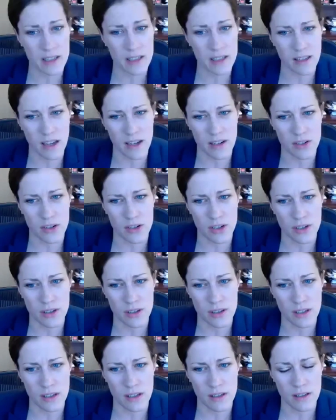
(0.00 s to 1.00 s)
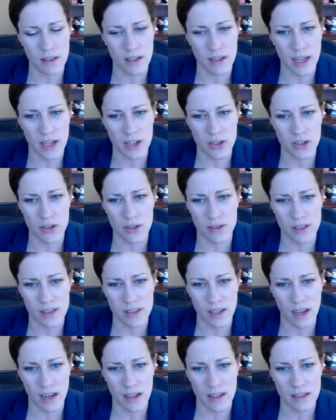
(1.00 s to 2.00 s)
last year, the National
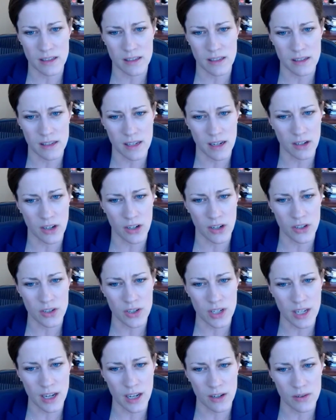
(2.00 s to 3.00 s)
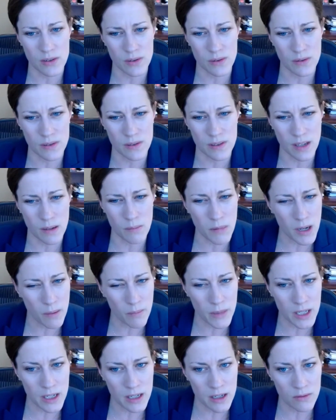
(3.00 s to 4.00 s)
Science and Technology Council
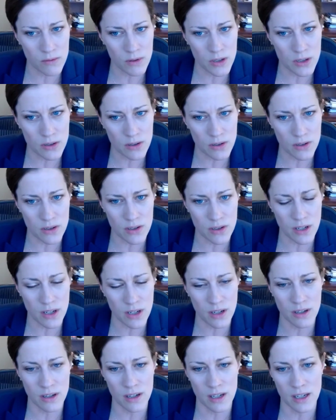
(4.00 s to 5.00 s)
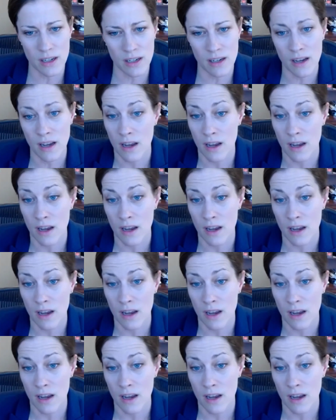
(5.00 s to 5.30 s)
Subcommittee on Research Security,